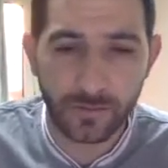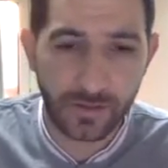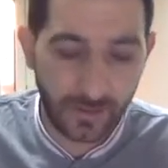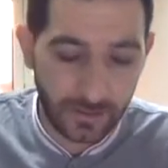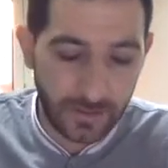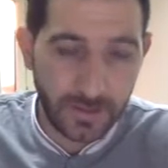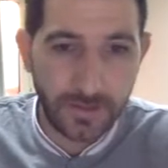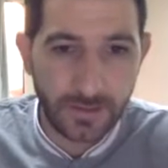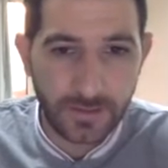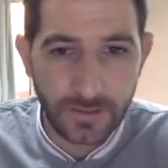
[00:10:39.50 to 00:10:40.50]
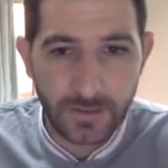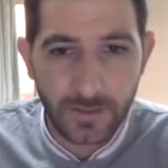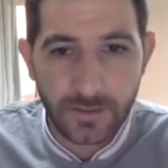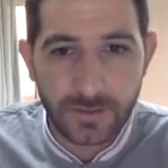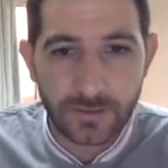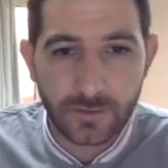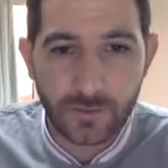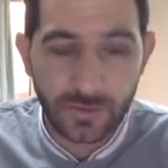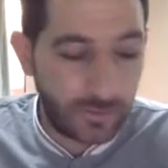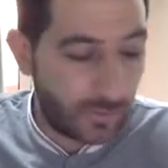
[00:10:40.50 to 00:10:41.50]
Okay, so
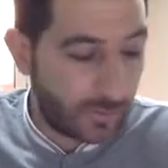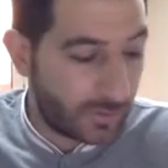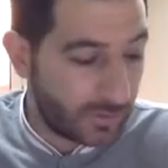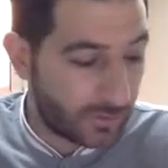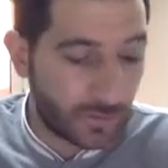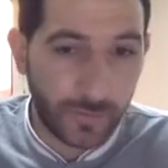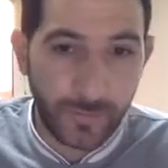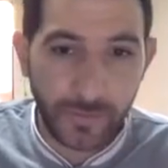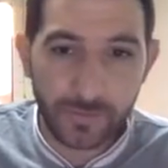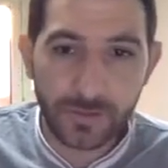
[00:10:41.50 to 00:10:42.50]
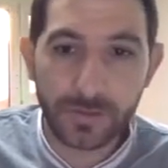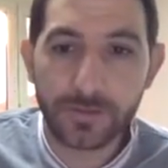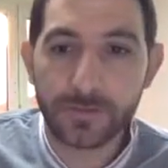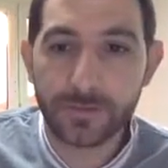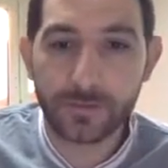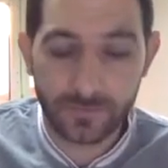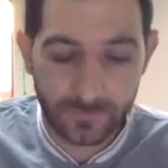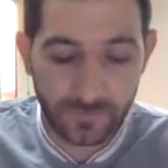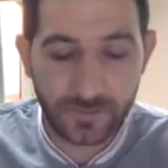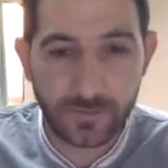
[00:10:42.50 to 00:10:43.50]
what do we want to compute?
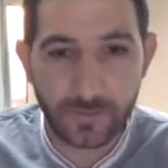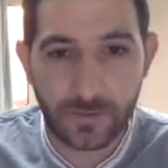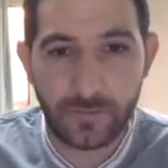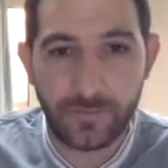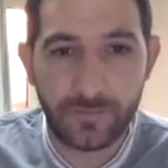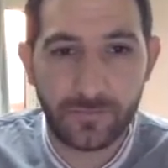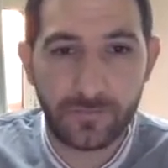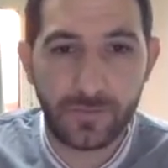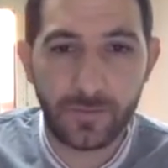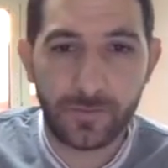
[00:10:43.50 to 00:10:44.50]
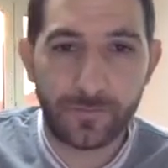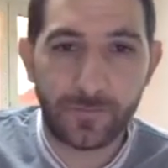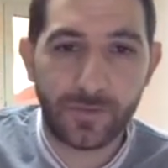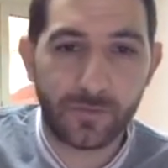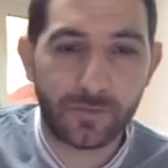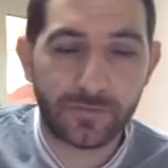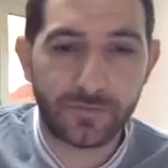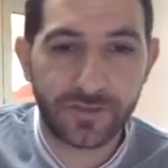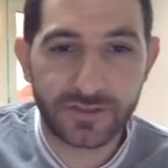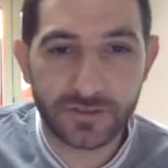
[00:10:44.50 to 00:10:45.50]
Okay,
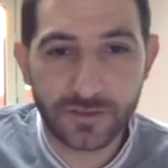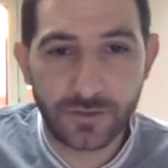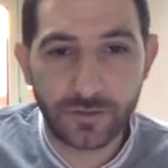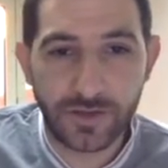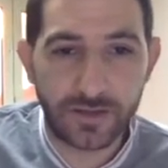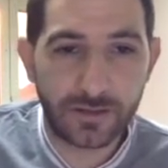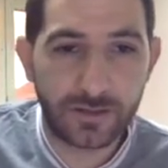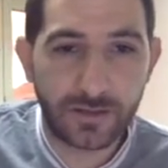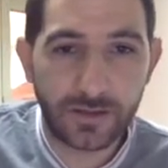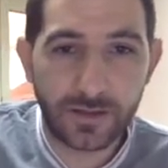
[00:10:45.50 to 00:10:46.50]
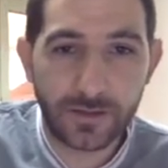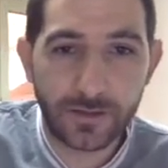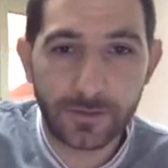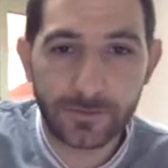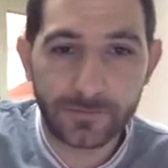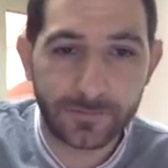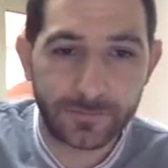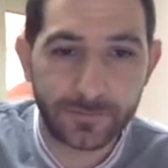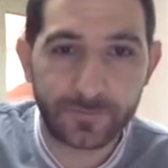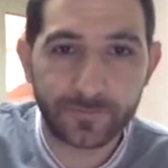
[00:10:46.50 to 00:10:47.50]
first you can,
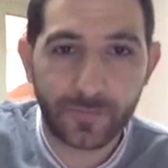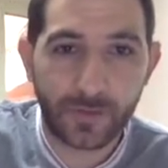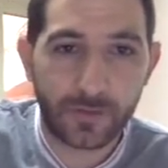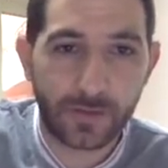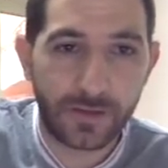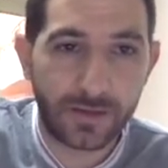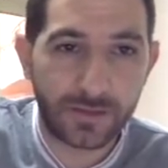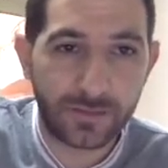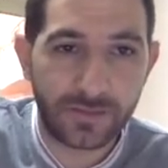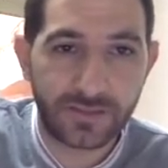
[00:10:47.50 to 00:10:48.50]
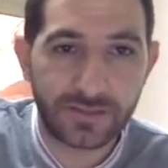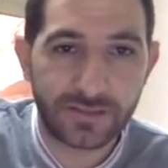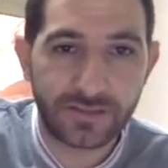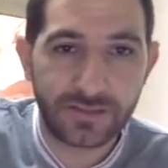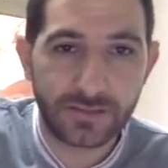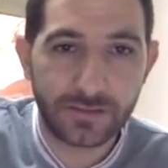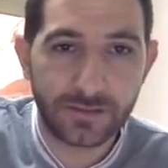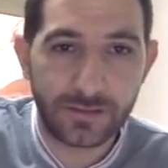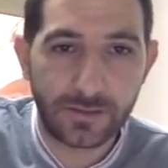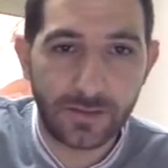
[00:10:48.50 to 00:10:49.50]
okay, let me see.
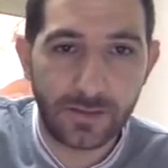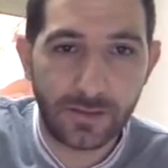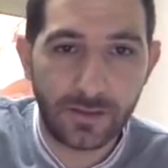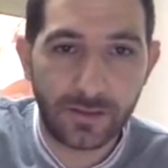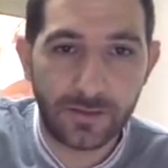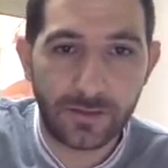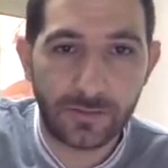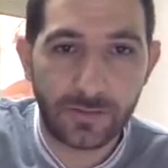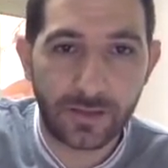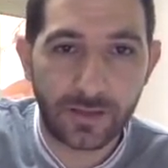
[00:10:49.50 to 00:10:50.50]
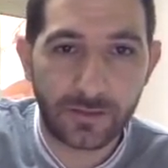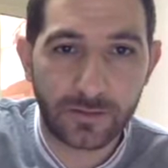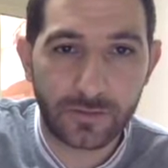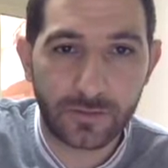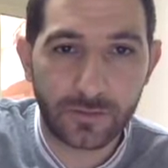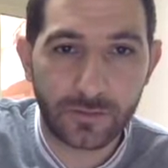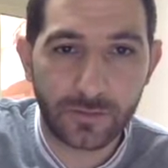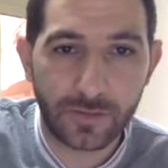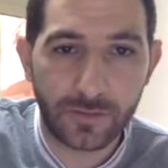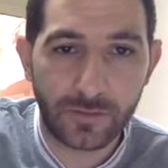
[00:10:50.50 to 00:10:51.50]
We can
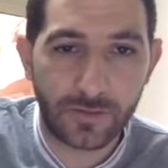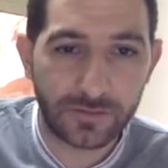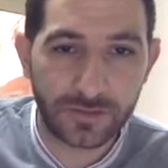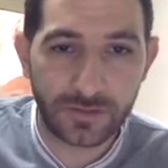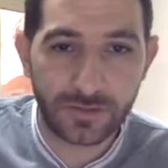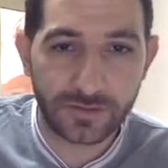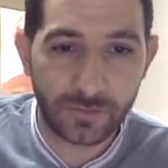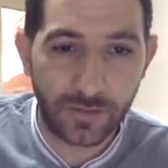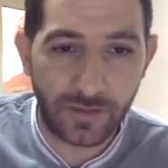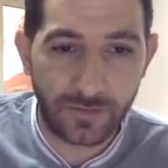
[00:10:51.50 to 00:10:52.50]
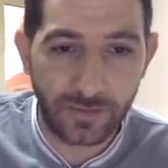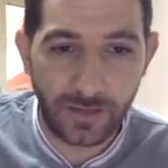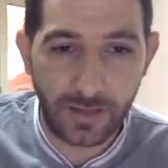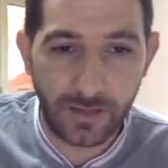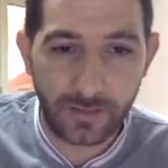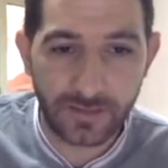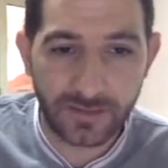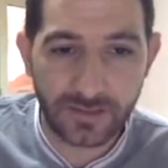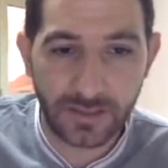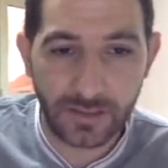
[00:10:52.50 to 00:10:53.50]
talk about, so we have 3
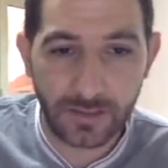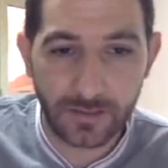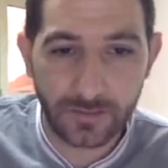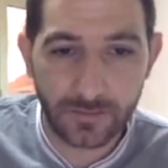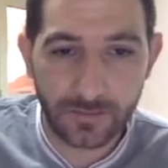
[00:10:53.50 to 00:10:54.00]
elements, A,